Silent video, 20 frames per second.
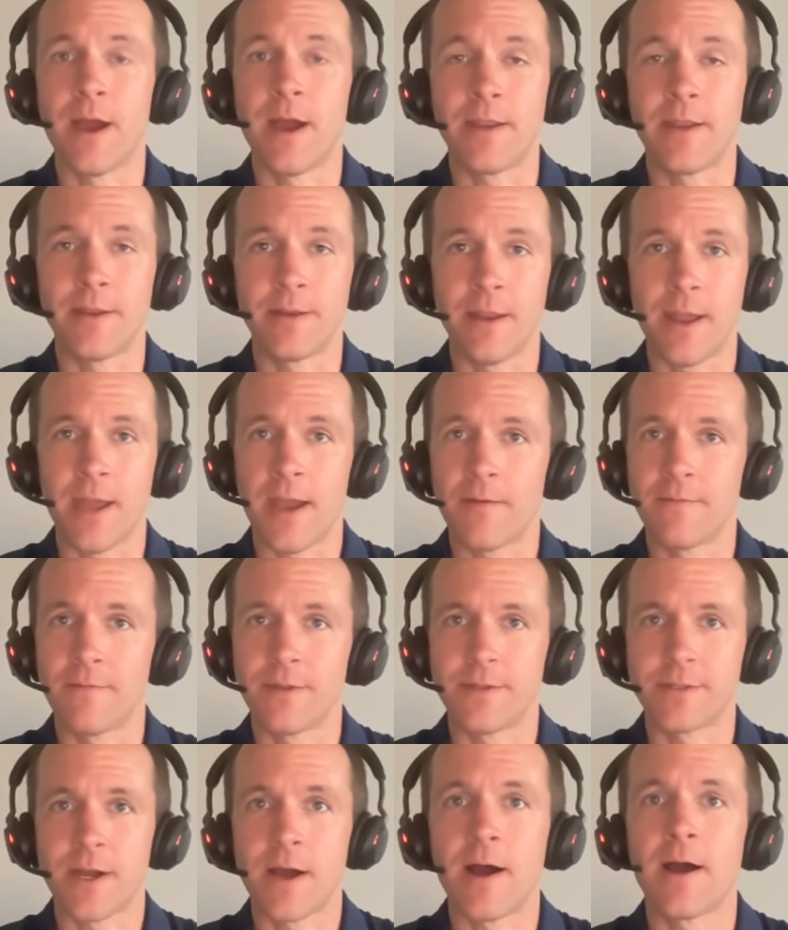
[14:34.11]
I didn't have
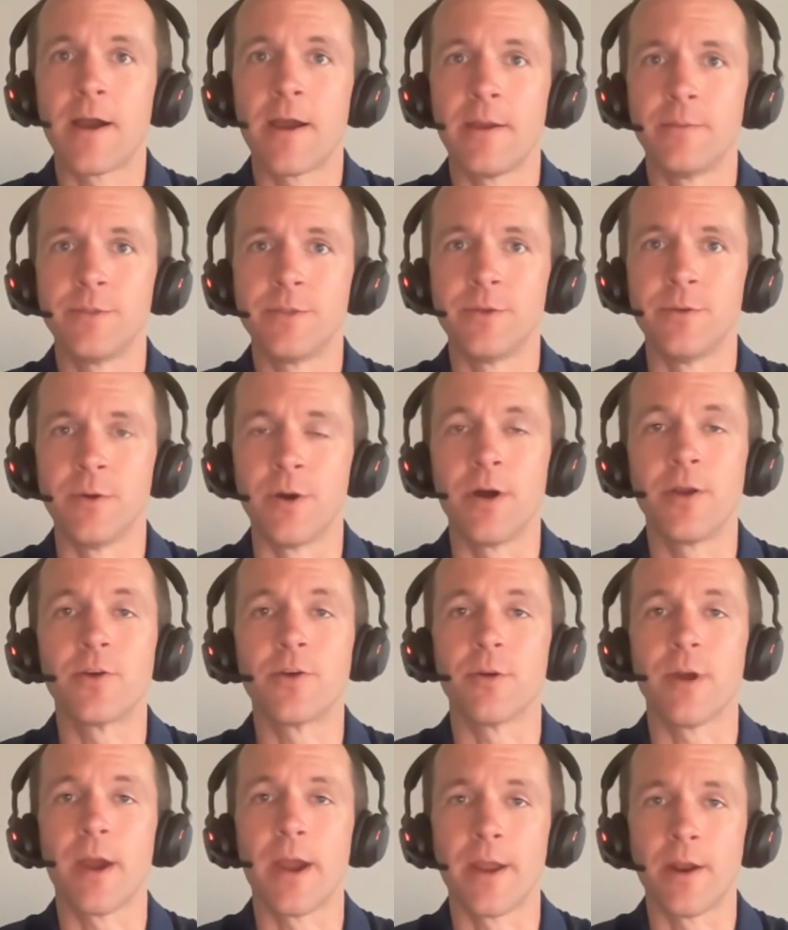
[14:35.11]
the time to
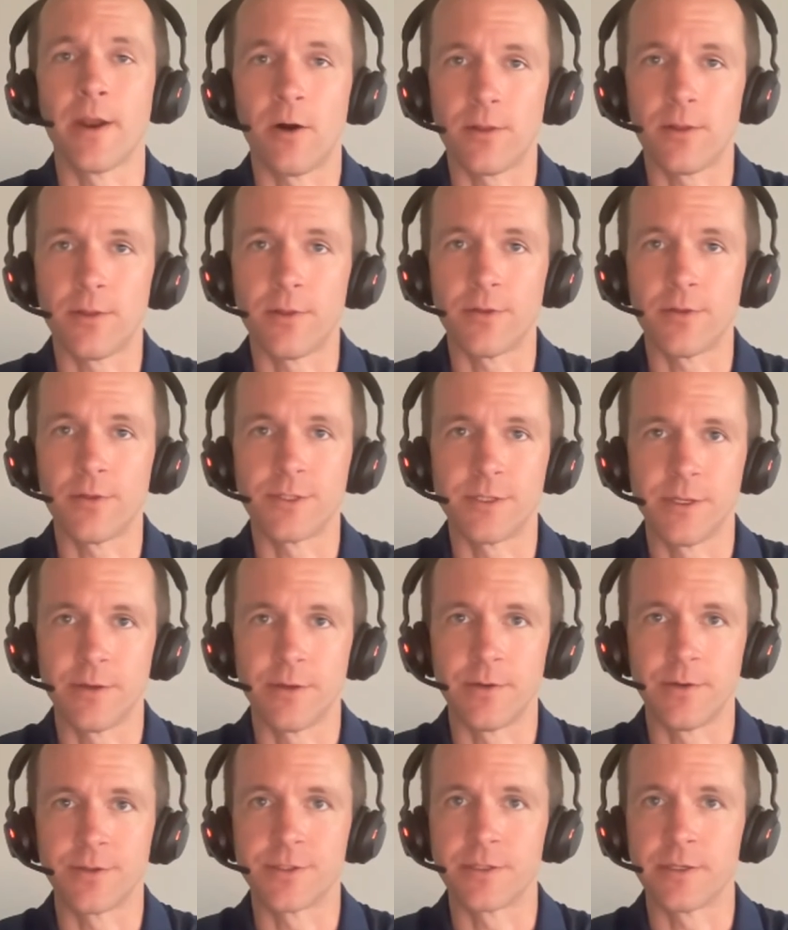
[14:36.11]
underwrite all of those
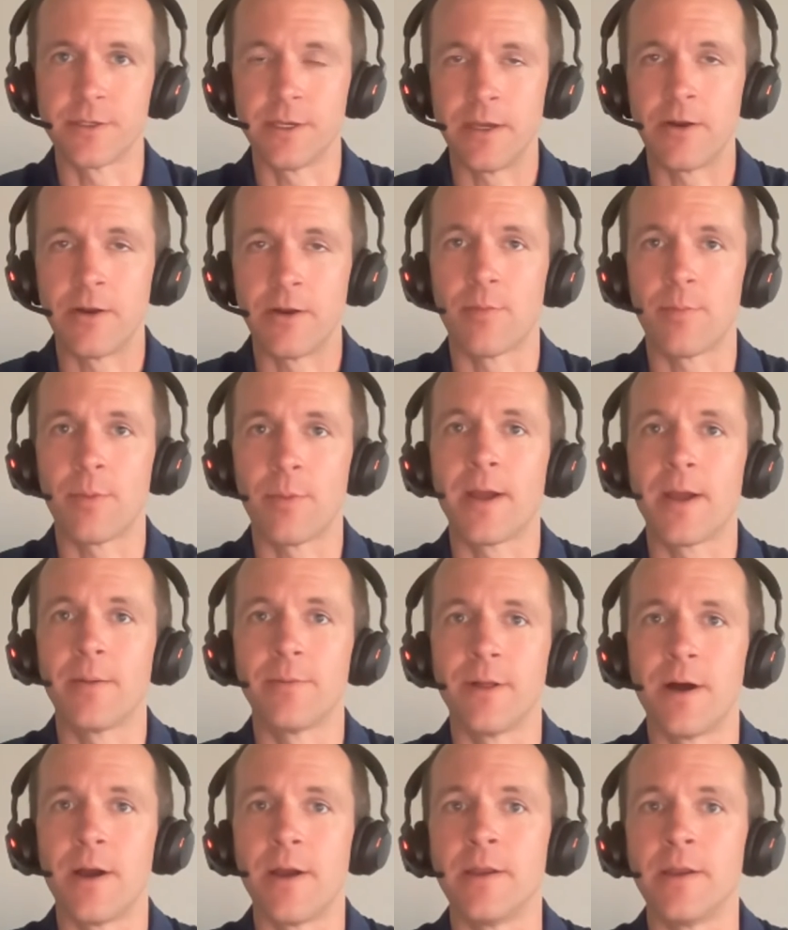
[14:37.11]
deals in our
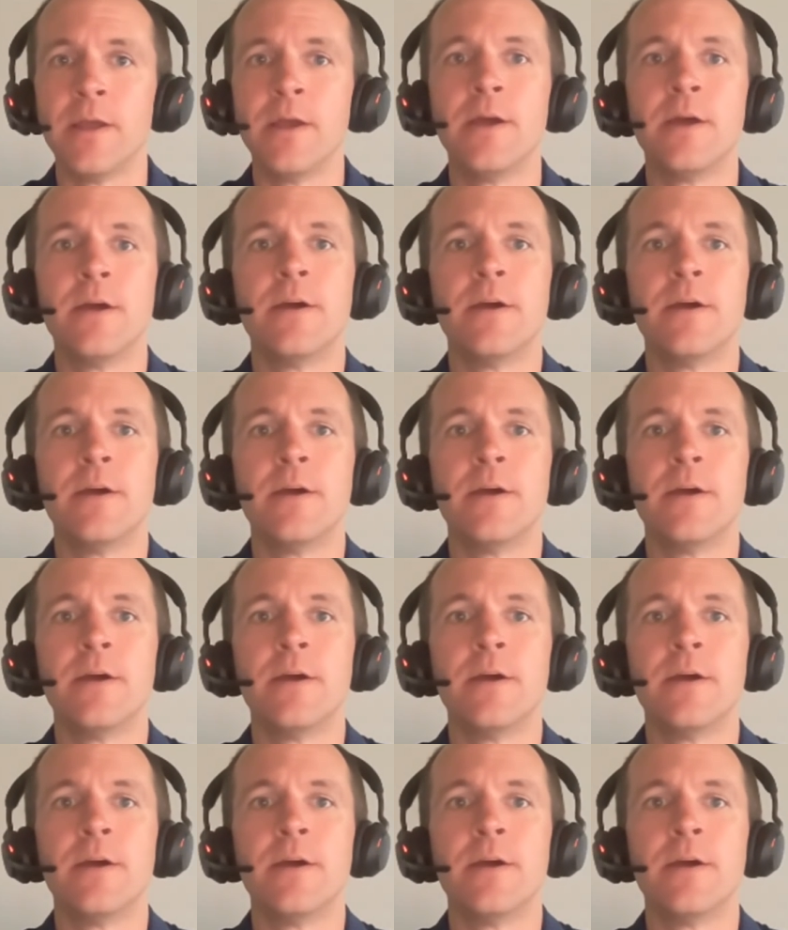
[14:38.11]
pipeline.